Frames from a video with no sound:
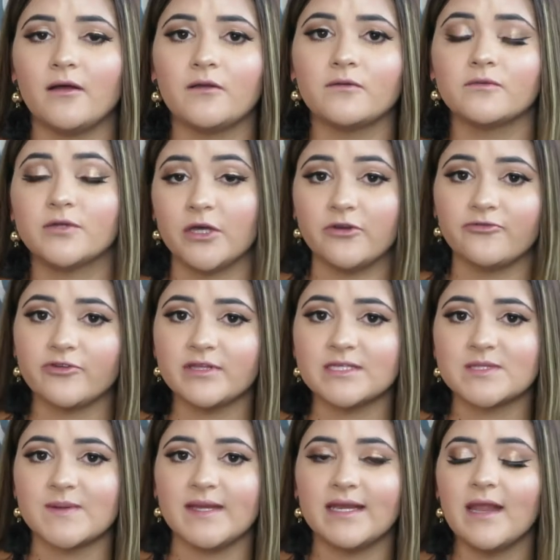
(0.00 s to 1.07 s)
I'll go for
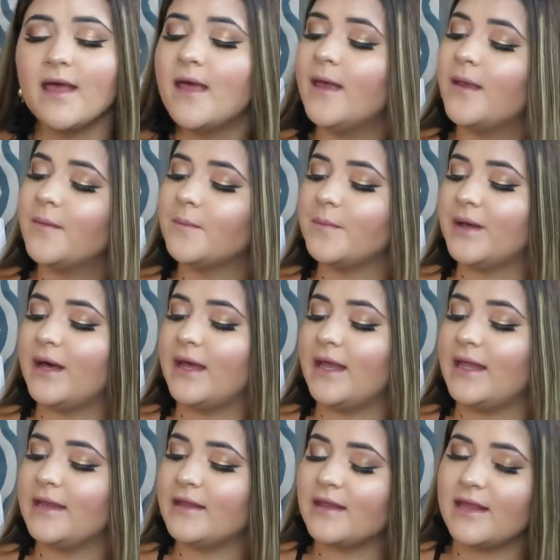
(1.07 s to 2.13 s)
this one.
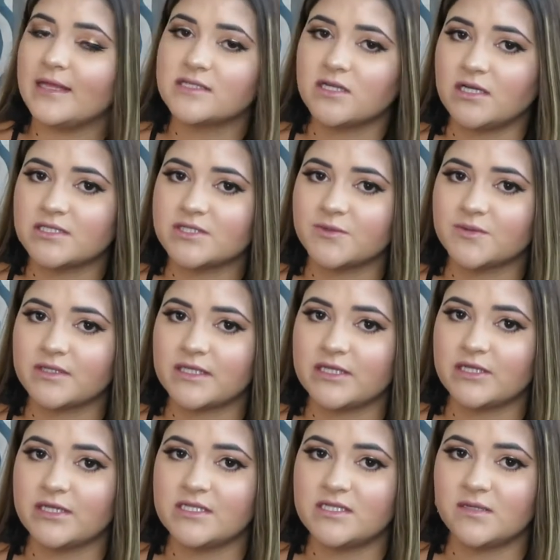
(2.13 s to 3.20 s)
But it's also really
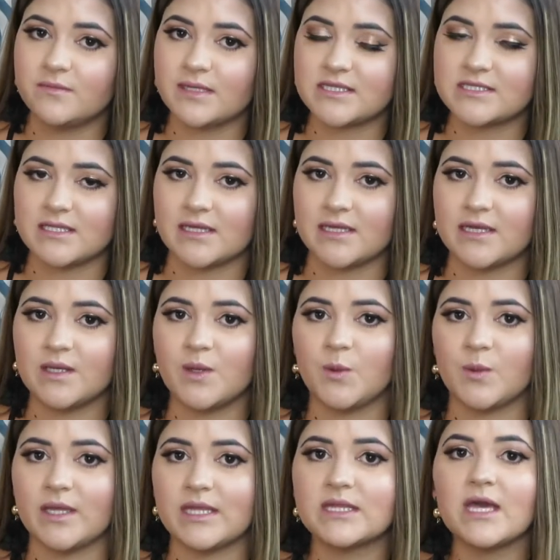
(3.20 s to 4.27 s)
good to mix in
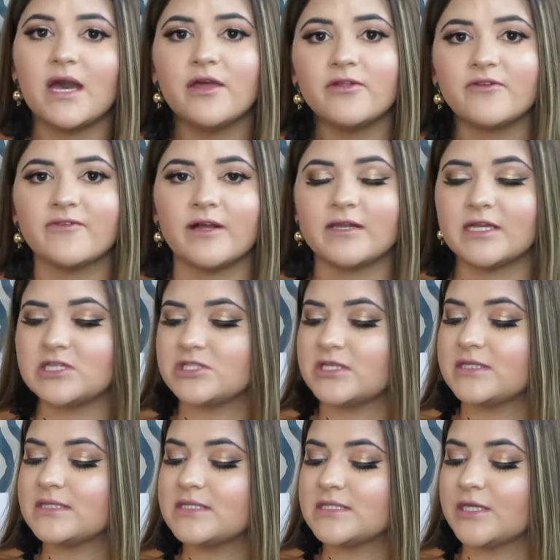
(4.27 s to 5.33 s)
with other foundations.